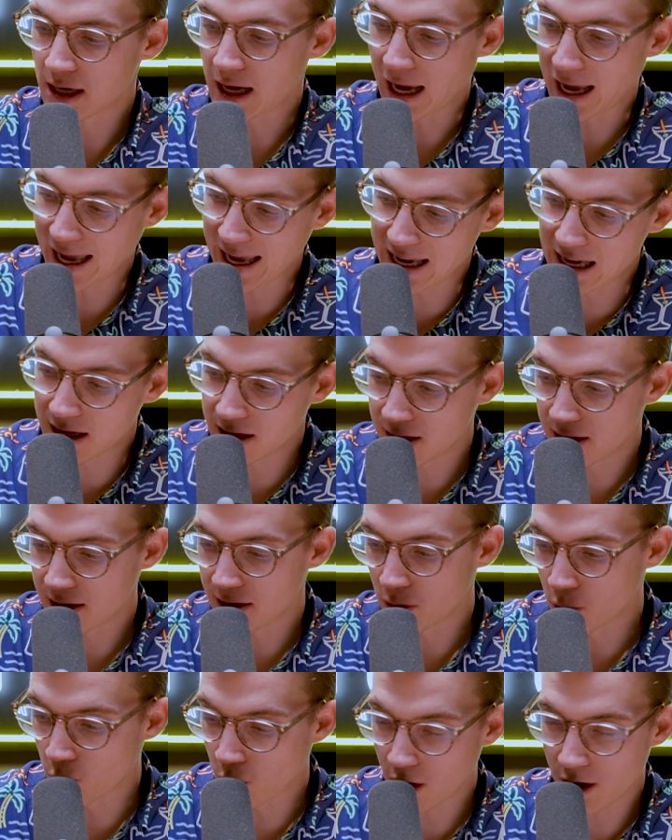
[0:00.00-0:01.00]
hey,
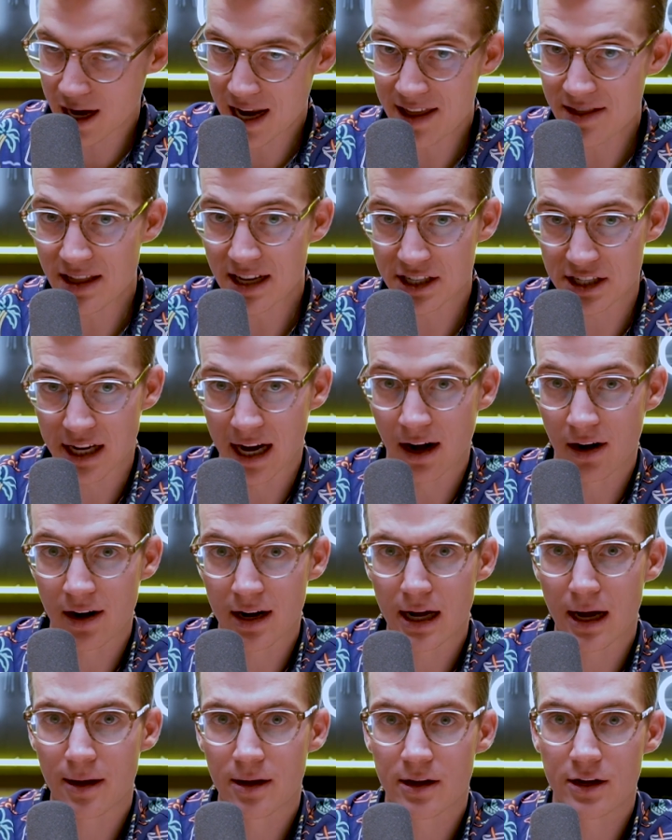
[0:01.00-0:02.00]
we're in this
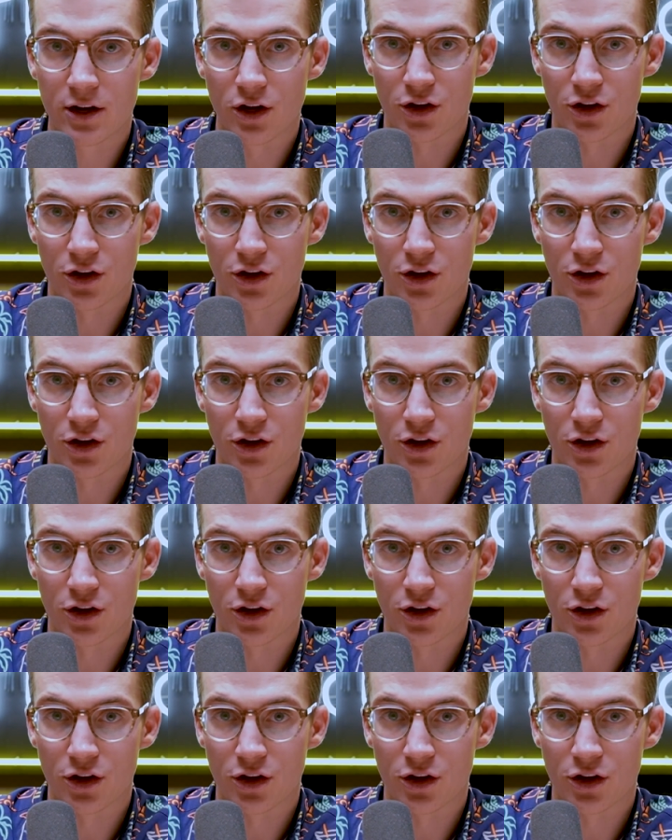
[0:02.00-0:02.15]
area.